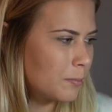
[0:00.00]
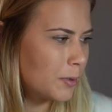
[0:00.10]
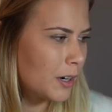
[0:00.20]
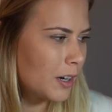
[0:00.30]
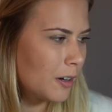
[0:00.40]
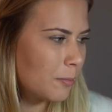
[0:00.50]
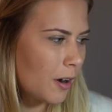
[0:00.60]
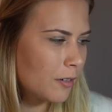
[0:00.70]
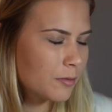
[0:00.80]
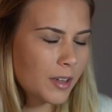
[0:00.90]
But
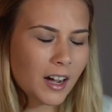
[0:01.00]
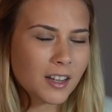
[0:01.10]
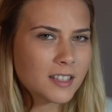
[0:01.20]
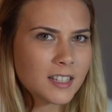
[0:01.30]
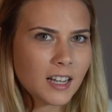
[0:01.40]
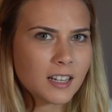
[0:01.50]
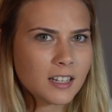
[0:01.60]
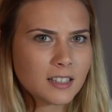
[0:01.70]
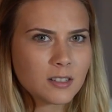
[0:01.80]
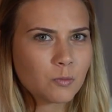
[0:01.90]
apart from that, I'd say
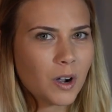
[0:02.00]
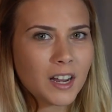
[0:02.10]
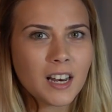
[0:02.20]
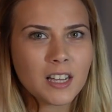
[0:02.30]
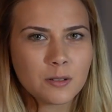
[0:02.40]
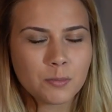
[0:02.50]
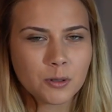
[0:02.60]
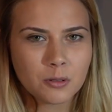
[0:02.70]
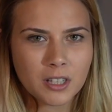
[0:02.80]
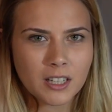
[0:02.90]
it's way less
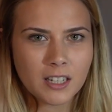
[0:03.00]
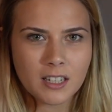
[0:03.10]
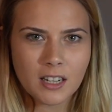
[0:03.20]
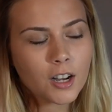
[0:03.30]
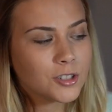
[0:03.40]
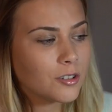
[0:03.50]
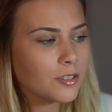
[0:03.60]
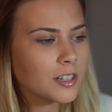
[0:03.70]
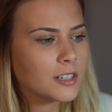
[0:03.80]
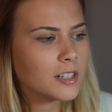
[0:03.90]
bulky. I don't
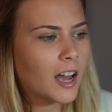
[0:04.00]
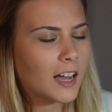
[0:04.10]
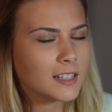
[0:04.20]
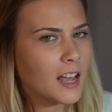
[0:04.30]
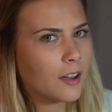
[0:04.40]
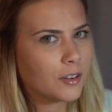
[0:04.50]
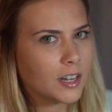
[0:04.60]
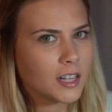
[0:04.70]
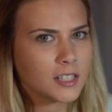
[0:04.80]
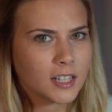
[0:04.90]
think it's as
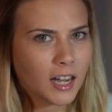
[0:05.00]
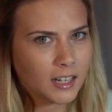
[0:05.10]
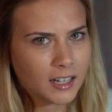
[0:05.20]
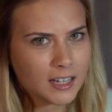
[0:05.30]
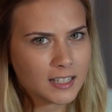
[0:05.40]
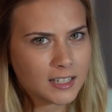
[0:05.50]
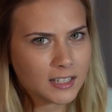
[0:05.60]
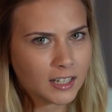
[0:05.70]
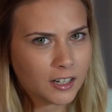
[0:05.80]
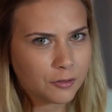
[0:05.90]
heavy as the Canon
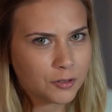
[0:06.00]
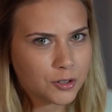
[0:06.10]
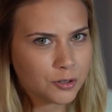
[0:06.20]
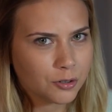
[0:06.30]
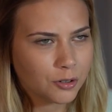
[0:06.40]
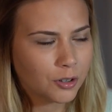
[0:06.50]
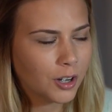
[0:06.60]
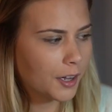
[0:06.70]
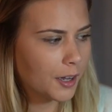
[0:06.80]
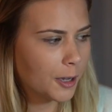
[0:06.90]
80D for sure.
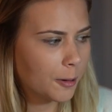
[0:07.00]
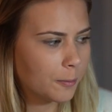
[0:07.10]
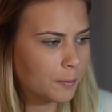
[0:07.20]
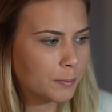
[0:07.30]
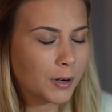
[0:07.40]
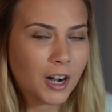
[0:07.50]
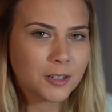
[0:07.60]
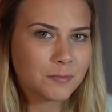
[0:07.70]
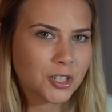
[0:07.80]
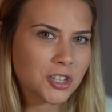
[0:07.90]
But
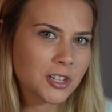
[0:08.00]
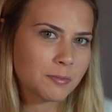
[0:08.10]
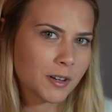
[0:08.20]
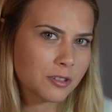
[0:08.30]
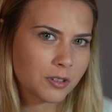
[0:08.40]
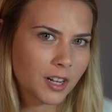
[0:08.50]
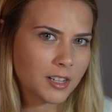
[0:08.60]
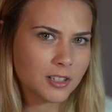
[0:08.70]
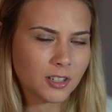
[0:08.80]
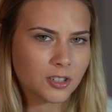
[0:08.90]
I'm just a special
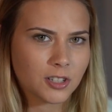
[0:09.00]
case.